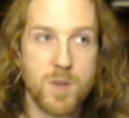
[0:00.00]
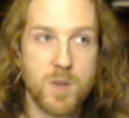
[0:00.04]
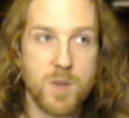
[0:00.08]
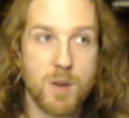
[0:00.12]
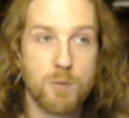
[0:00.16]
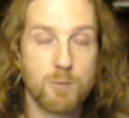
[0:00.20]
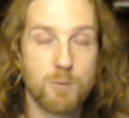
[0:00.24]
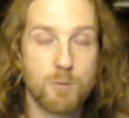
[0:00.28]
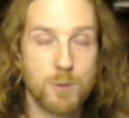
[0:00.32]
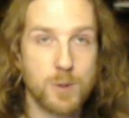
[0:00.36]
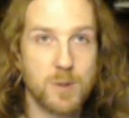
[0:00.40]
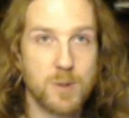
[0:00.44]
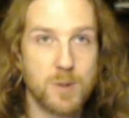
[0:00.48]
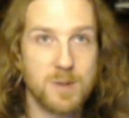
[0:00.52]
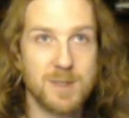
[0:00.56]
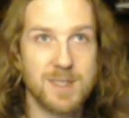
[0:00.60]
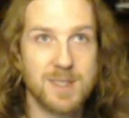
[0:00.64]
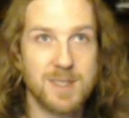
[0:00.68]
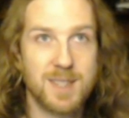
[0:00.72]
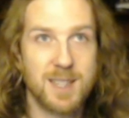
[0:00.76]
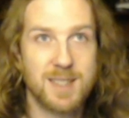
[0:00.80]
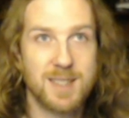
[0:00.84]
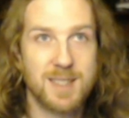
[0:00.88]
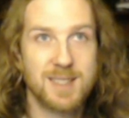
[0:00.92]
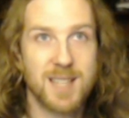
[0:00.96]

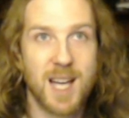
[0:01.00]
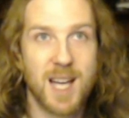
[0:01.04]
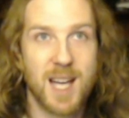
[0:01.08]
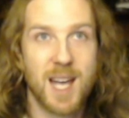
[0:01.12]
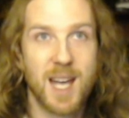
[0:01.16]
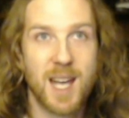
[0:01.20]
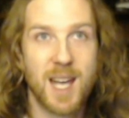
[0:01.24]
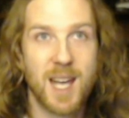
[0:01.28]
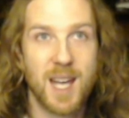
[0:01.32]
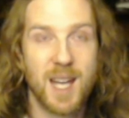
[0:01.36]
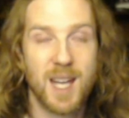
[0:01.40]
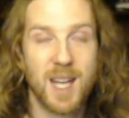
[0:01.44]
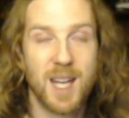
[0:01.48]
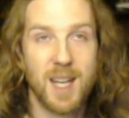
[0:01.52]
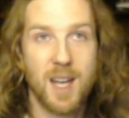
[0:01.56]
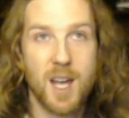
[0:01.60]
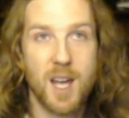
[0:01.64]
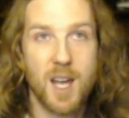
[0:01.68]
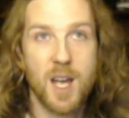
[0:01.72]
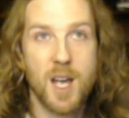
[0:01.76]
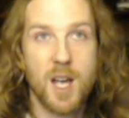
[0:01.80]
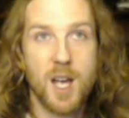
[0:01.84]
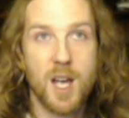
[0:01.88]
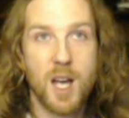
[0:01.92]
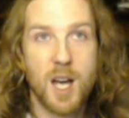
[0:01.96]
rules. There's
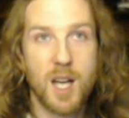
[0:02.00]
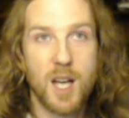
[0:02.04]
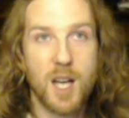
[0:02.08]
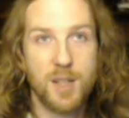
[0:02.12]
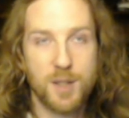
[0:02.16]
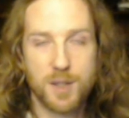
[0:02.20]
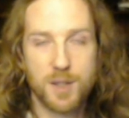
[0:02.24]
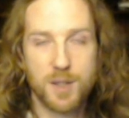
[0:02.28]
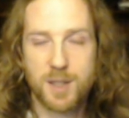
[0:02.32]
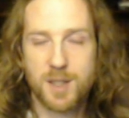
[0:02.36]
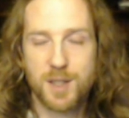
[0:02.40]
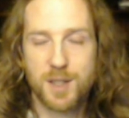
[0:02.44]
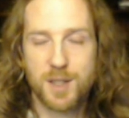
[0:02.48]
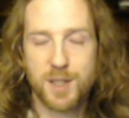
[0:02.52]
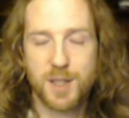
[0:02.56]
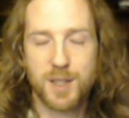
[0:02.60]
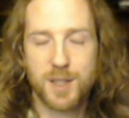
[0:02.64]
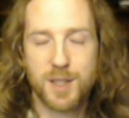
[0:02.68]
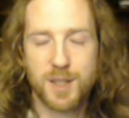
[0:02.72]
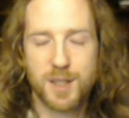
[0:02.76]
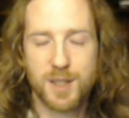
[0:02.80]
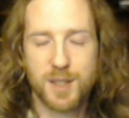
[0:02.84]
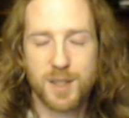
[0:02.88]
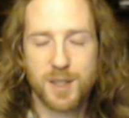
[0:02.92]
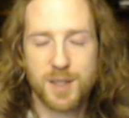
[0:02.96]

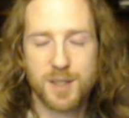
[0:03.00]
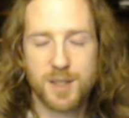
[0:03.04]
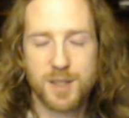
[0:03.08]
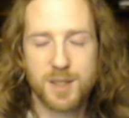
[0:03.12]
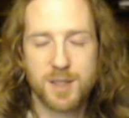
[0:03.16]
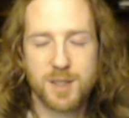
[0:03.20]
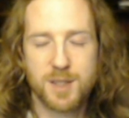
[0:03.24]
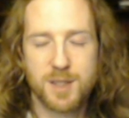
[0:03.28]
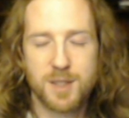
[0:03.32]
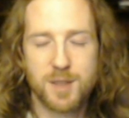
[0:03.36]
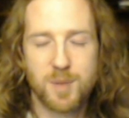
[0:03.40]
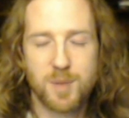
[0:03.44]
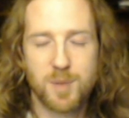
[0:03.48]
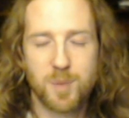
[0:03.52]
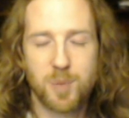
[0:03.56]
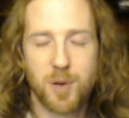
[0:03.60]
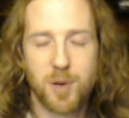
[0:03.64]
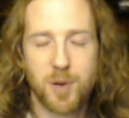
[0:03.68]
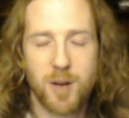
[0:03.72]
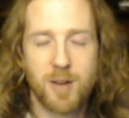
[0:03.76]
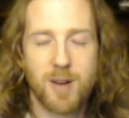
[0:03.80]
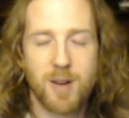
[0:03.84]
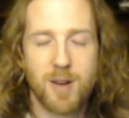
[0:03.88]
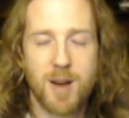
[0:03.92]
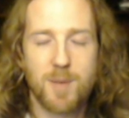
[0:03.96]
another
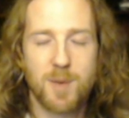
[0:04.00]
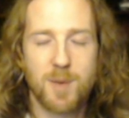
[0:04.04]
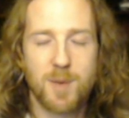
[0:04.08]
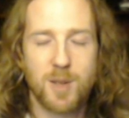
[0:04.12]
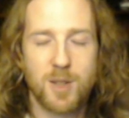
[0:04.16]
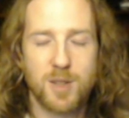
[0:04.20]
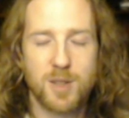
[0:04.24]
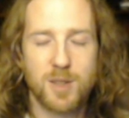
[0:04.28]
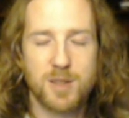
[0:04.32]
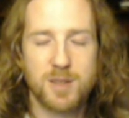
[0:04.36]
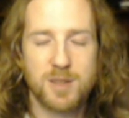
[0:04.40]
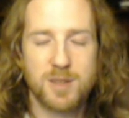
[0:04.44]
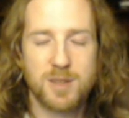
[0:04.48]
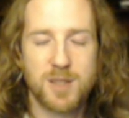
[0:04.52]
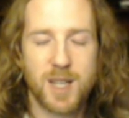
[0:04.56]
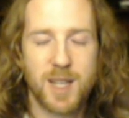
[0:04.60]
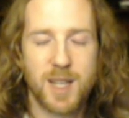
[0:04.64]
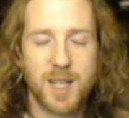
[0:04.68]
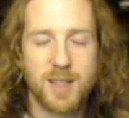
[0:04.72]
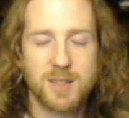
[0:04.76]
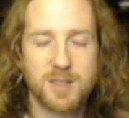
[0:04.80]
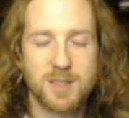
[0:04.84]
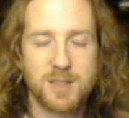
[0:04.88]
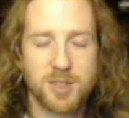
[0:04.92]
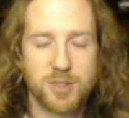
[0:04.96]
program on
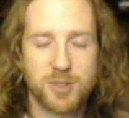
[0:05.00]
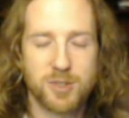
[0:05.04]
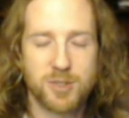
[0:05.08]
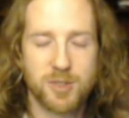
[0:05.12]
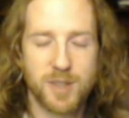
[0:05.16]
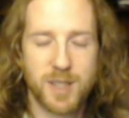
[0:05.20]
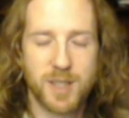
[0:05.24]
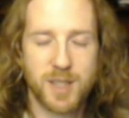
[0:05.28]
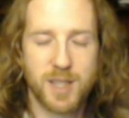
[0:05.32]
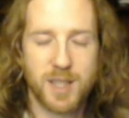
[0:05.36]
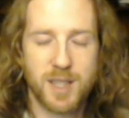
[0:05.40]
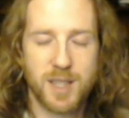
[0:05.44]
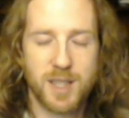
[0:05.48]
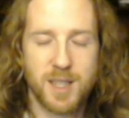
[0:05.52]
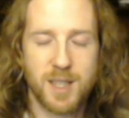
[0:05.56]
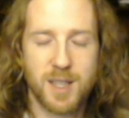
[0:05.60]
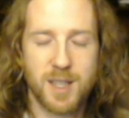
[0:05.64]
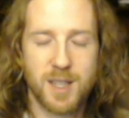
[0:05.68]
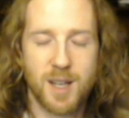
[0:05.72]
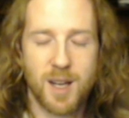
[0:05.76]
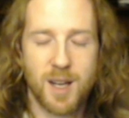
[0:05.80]
Geek and Sundry,